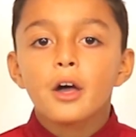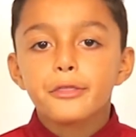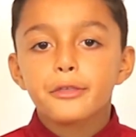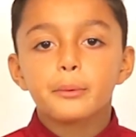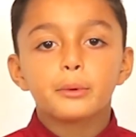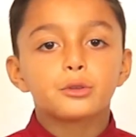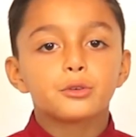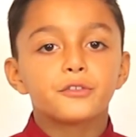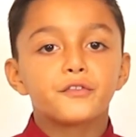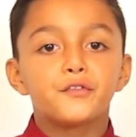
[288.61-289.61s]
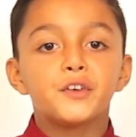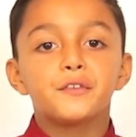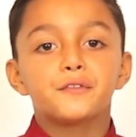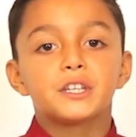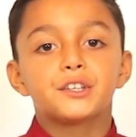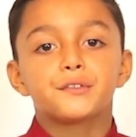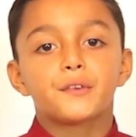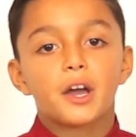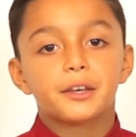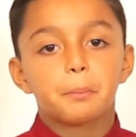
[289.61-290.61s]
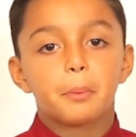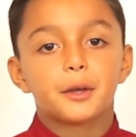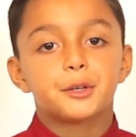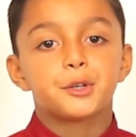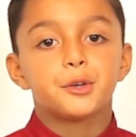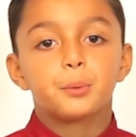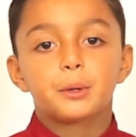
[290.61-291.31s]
so we'll do 50 divided by 2,